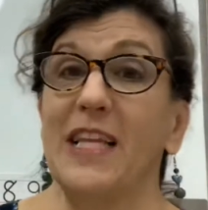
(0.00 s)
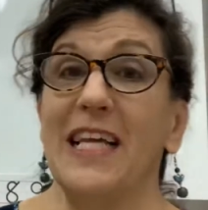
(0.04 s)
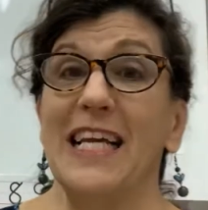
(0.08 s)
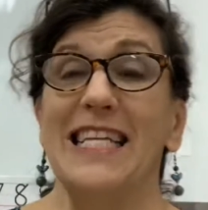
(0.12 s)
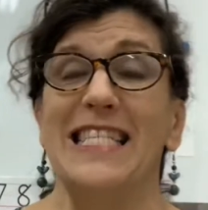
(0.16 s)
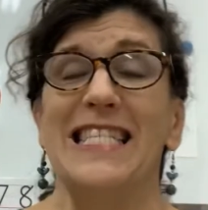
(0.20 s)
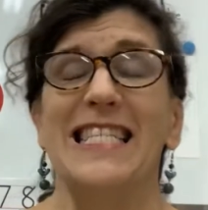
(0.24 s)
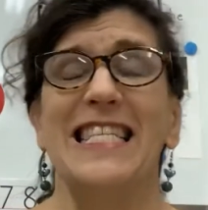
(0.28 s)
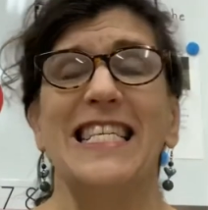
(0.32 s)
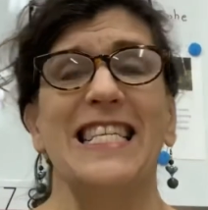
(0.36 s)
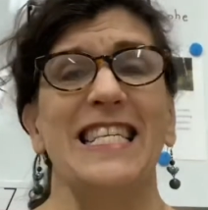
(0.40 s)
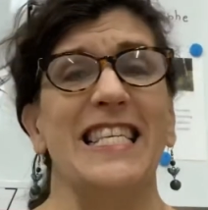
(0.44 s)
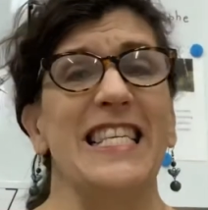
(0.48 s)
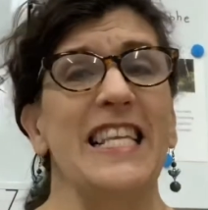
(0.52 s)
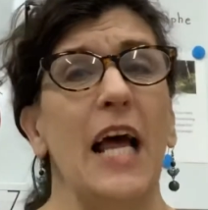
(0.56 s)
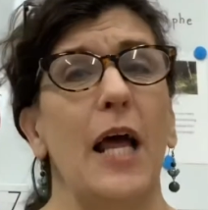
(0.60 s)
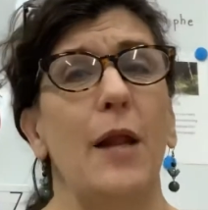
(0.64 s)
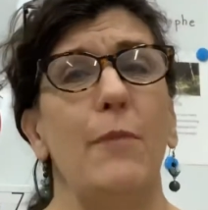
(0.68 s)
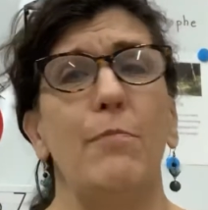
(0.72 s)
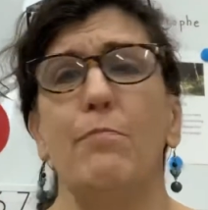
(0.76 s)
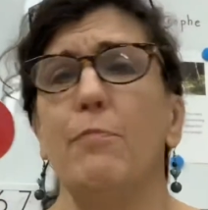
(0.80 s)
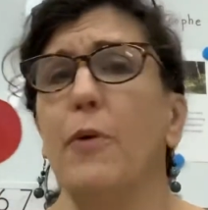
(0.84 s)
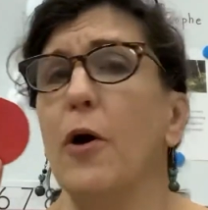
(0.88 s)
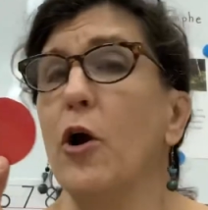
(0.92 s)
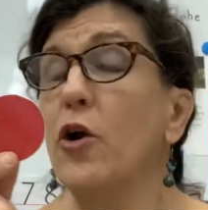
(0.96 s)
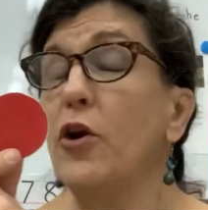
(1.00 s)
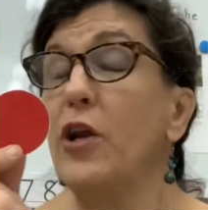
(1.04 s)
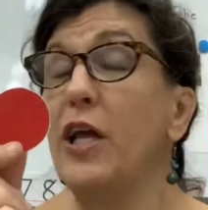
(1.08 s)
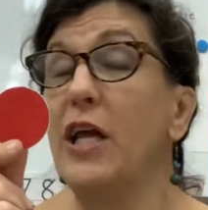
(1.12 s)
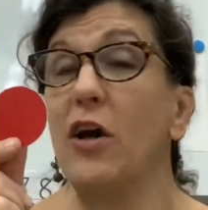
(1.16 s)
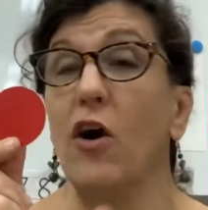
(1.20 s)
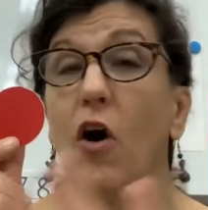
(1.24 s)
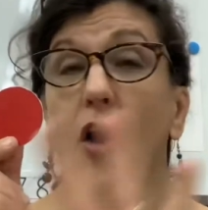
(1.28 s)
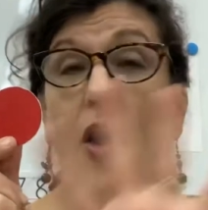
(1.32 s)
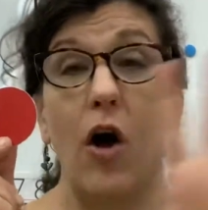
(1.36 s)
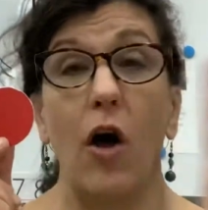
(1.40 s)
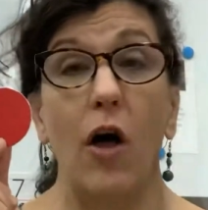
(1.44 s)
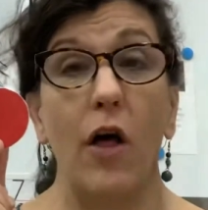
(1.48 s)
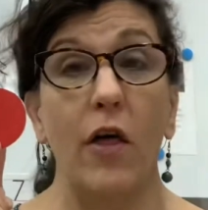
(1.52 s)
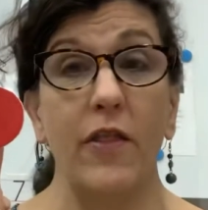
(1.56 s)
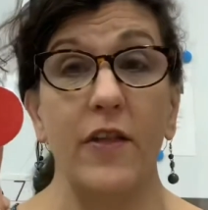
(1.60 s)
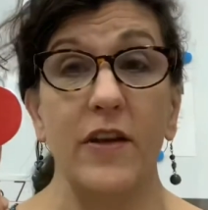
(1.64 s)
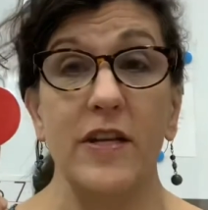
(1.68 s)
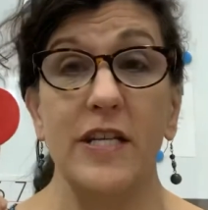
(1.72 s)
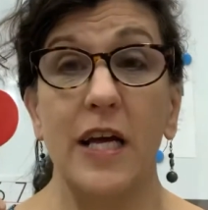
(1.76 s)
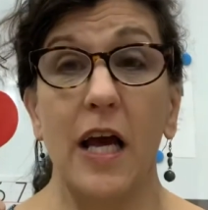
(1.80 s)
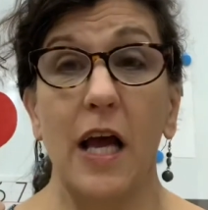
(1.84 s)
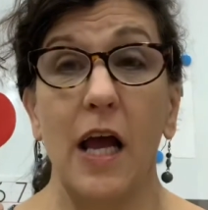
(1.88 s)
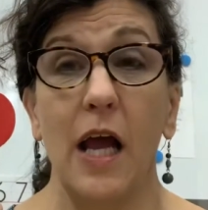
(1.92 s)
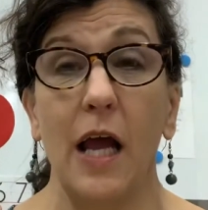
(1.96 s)
Is the sun burning all the
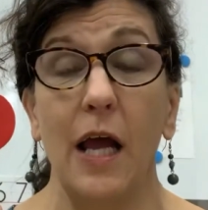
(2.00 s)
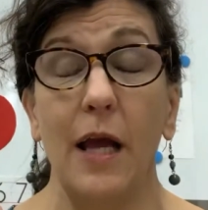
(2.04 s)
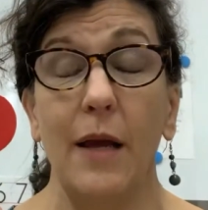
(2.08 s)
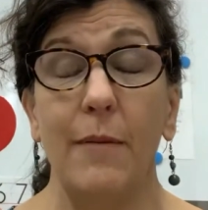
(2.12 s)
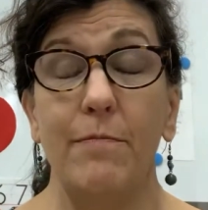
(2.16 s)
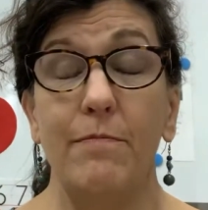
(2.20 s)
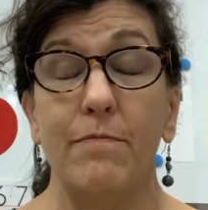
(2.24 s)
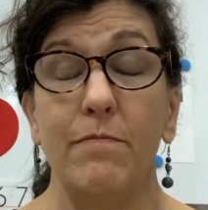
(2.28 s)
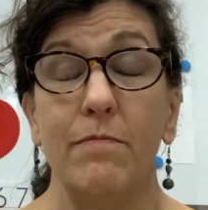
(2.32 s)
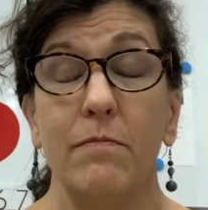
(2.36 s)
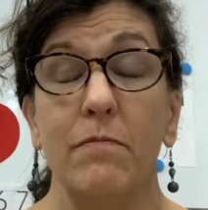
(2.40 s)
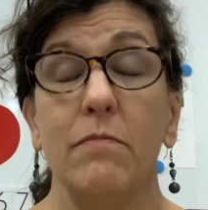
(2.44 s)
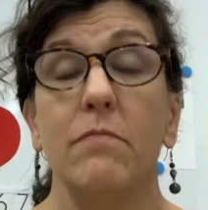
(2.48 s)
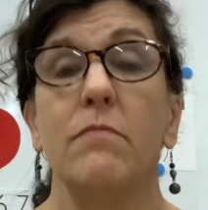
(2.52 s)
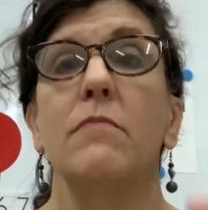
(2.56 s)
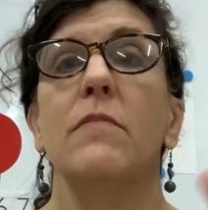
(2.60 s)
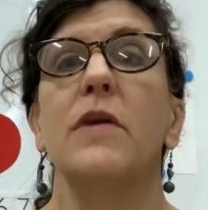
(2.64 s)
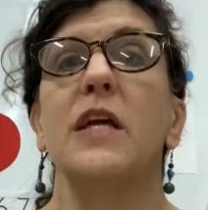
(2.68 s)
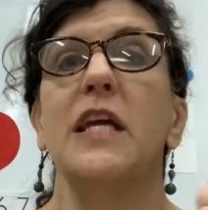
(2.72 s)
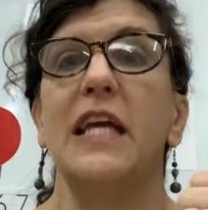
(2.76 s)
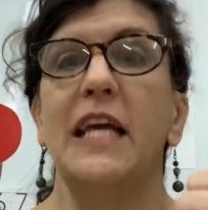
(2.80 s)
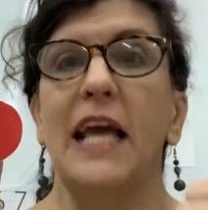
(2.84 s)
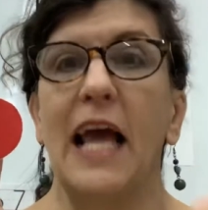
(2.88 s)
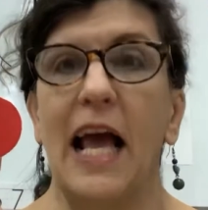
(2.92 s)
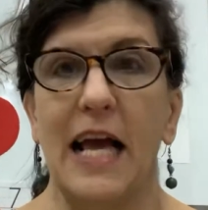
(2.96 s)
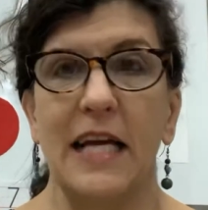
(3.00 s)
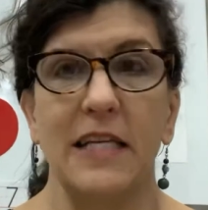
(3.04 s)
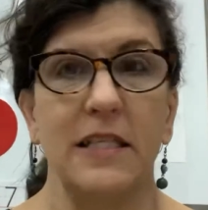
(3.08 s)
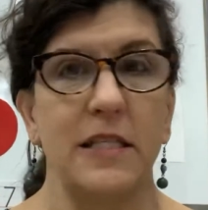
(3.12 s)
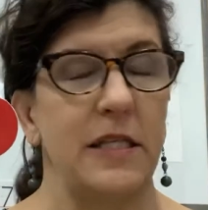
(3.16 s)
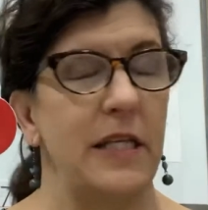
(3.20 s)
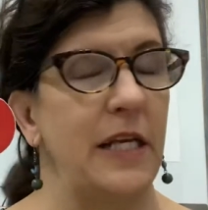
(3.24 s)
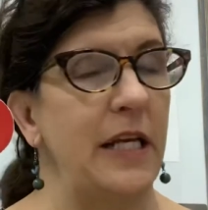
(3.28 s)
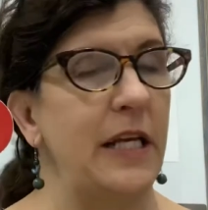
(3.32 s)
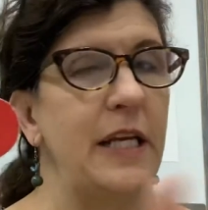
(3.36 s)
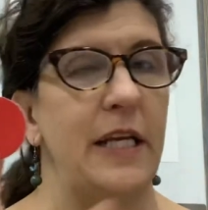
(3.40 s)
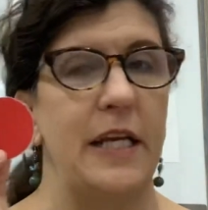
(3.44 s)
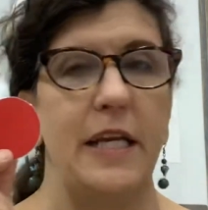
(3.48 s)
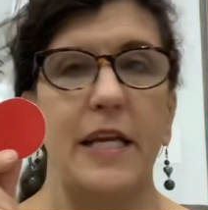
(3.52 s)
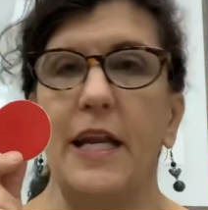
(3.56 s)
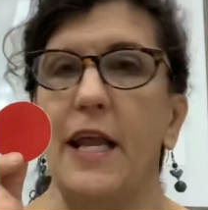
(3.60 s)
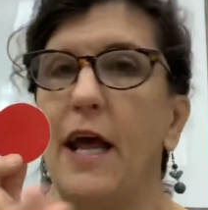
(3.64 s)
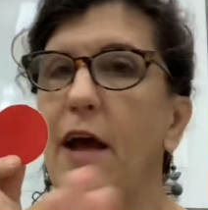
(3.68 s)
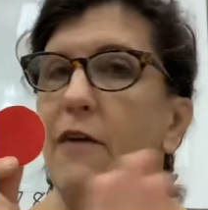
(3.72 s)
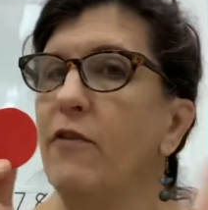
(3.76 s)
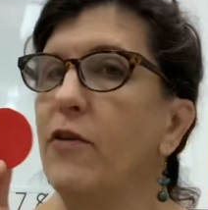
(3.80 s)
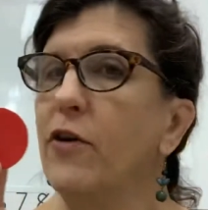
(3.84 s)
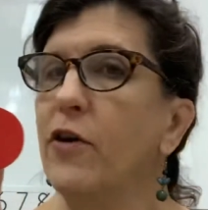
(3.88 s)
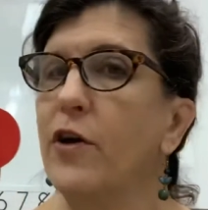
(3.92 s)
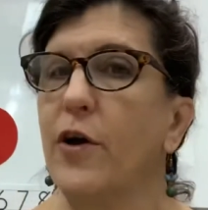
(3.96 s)
time? Yes, it
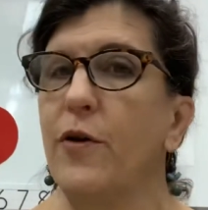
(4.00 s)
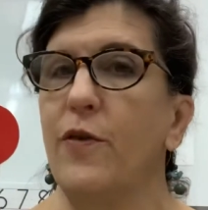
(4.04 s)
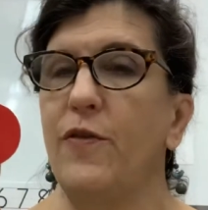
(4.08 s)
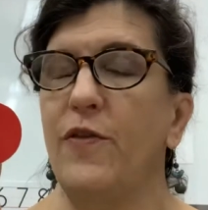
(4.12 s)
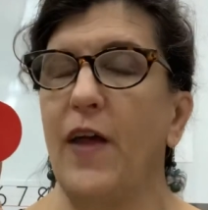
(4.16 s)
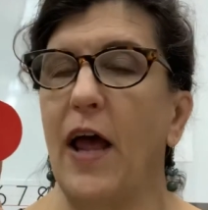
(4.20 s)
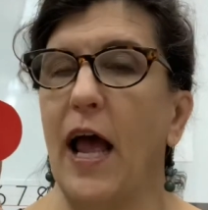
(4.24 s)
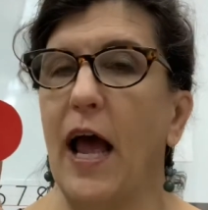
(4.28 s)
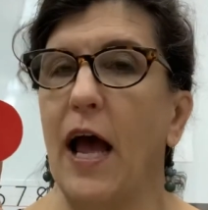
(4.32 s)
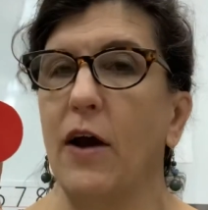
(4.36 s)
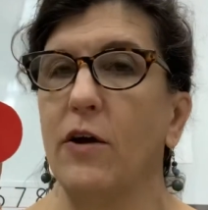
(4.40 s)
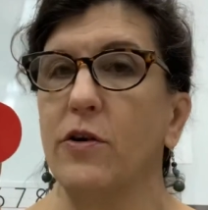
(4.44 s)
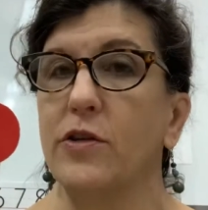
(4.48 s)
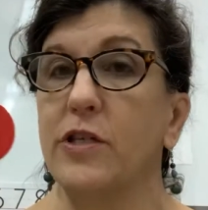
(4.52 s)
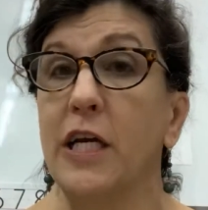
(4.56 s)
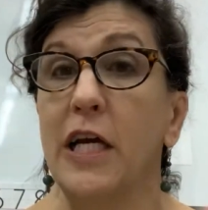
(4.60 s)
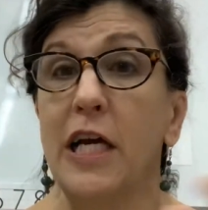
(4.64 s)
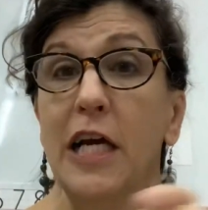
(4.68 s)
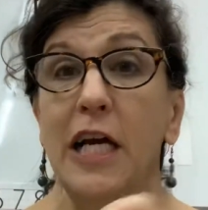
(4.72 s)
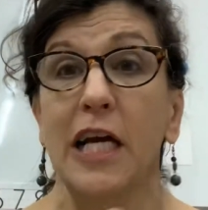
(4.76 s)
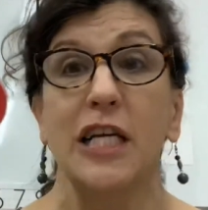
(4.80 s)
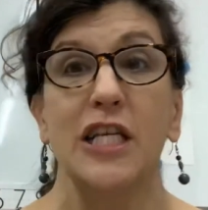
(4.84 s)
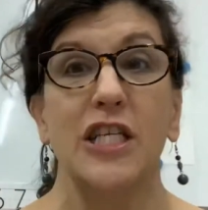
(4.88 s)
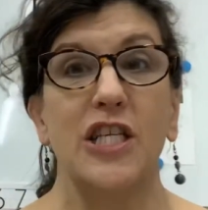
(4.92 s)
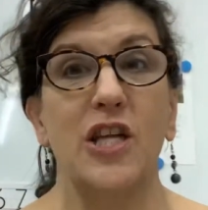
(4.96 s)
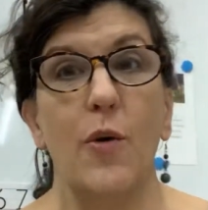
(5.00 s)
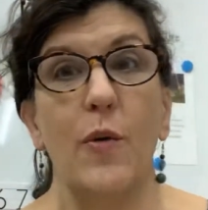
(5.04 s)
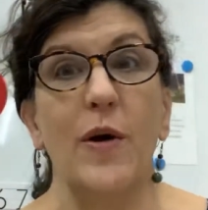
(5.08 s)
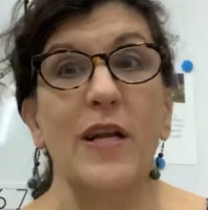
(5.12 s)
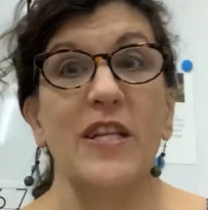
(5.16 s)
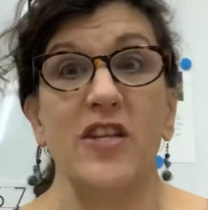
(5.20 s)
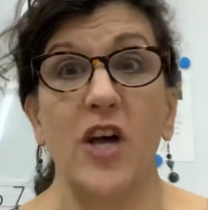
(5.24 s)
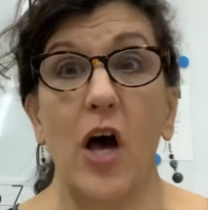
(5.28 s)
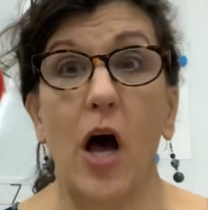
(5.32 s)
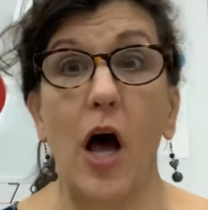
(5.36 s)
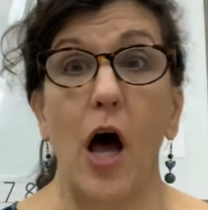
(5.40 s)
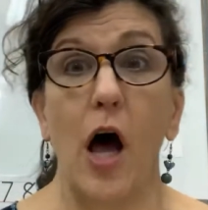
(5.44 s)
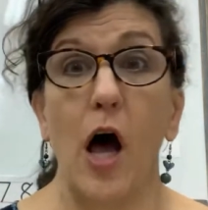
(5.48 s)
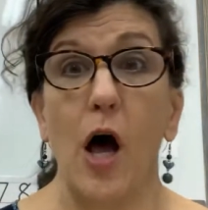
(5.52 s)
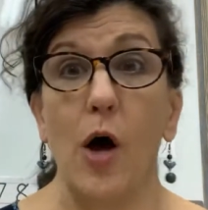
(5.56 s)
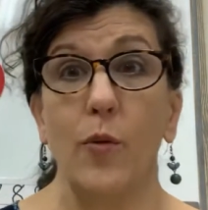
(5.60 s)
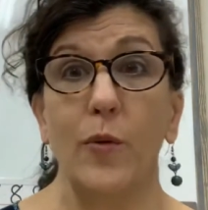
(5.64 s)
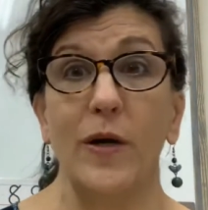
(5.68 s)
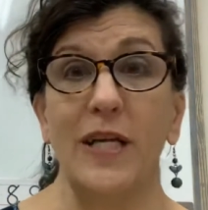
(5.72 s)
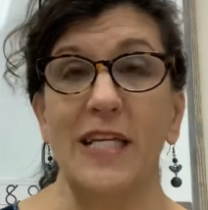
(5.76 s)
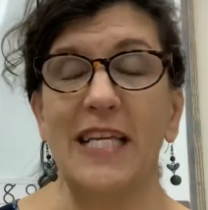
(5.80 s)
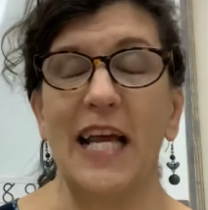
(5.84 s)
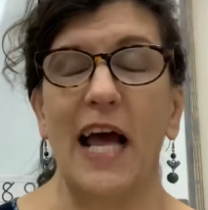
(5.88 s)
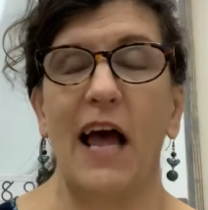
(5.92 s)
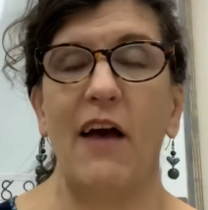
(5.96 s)
never goes out. So it's
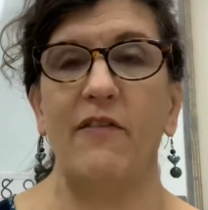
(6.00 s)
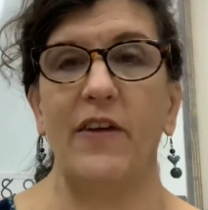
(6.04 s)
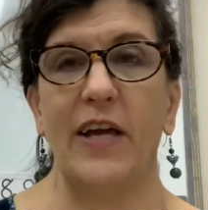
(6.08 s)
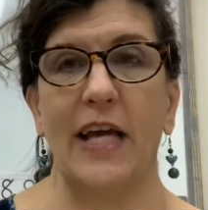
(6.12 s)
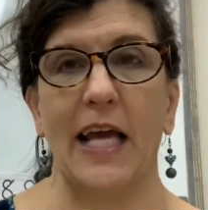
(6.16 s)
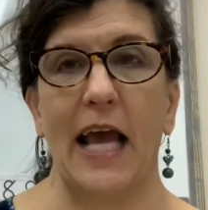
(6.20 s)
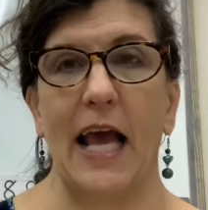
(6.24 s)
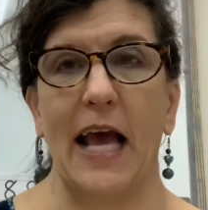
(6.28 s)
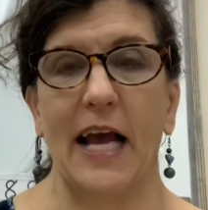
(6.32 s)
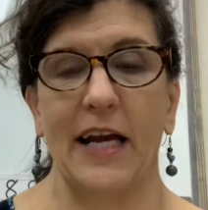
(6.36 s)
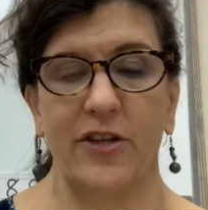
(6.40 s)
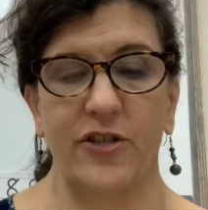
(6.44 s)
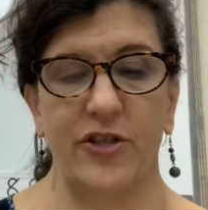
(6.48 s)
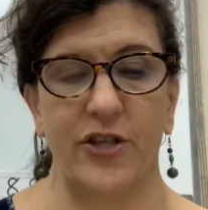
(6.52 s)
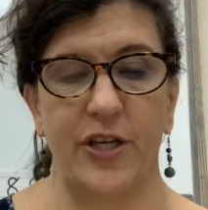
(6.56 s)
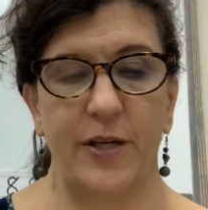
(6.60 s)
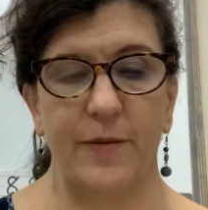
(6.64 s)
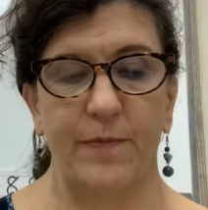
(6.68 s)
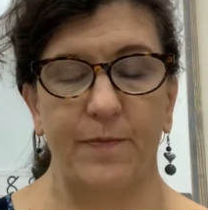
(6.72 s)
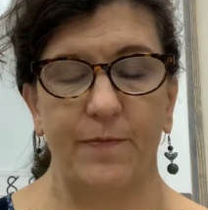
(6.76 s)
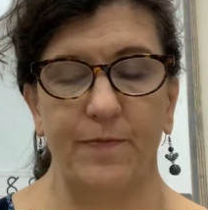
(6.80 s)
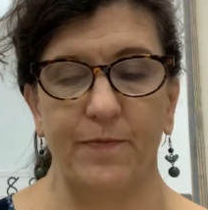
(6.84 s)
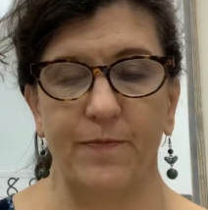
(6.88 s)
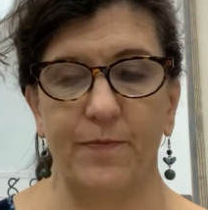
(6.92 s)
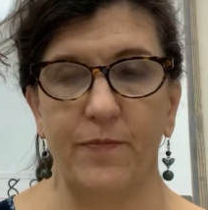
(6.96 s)
always having action.